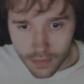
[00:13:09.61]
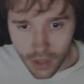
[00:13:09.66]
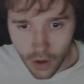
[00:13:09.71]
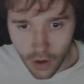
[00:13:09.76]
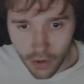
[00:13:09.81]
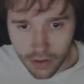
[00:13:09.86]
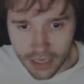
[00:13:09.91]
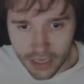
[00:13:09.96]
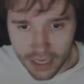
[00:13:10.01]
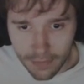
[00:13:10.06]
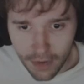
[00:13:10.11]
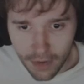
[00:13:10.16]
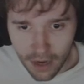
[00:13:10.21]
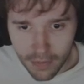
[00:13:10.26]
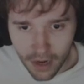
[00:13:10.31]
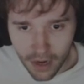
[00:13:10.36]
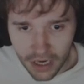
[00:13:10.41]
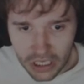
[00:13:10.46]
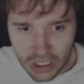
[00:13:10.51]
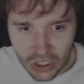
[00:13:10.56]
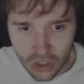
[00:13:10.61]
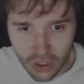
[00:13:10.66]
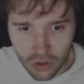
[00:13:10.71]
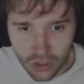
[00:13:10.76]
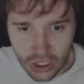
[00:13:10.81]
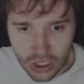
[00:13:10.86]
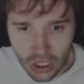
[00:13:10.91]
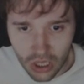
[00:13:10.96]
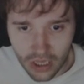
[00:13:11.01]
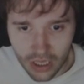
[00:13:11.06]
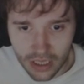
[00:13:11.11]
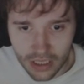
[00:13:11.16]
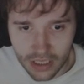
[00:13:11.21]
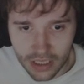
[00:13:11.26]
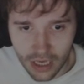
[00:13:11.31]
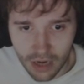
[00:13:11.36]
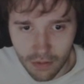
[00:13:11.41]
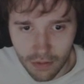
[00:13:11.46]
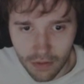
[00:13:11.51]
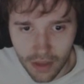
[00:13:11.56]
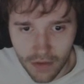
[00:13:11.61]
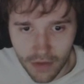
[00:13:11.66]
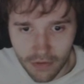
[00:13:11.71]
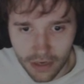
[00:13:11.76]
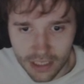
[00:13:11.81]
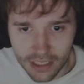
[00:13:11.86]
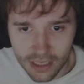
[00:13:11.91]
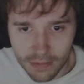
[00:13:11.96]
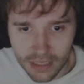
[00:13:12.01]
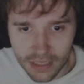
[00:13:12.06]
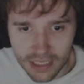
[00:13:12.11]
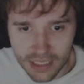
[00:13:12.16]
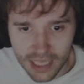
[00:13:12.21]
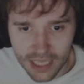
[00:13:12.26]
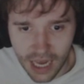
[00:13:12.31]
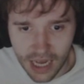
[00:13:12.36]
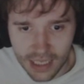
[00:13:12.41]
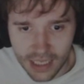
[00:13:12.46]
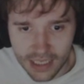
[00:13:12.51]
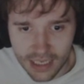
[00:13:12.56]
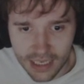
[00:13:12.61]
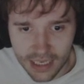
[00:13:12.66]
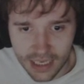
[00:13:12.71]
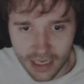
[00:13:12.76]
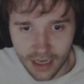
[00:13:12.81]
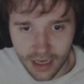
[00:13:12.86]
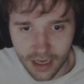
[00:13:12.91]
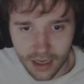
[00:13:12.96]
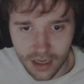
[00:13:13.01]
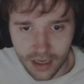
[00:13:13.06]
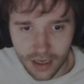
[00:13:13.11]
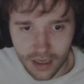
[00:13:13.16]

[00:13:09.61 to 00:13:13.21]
I will keep my mind and soul solid. I will never accept insanity.